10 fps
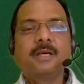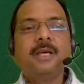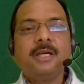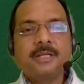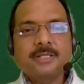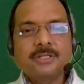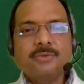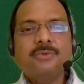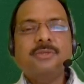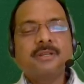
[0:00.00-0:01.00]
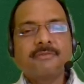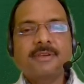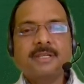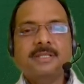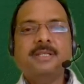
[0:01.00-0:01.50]
It is due to the
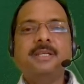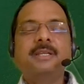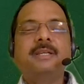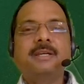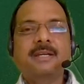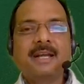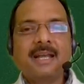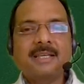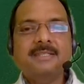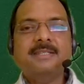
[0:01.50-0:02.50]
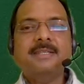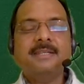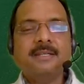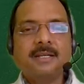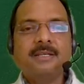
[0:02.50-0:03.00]
defect in glycine
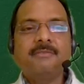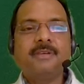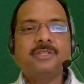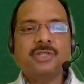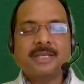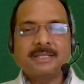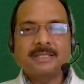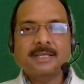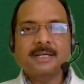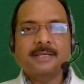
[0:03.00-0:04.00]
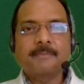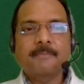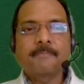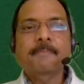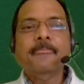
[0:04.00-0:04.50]
cleavage enzyme
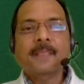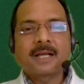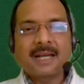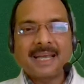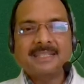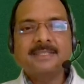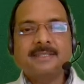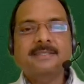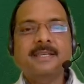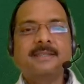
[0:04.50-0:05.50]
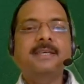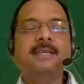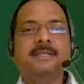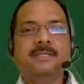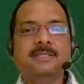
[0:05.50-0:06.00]
glycine
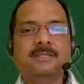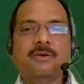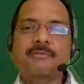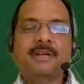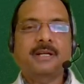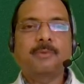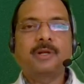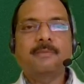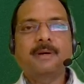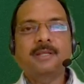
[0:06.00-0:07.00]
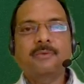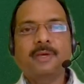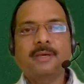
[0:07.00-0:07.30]
synthase of catabolic pathway.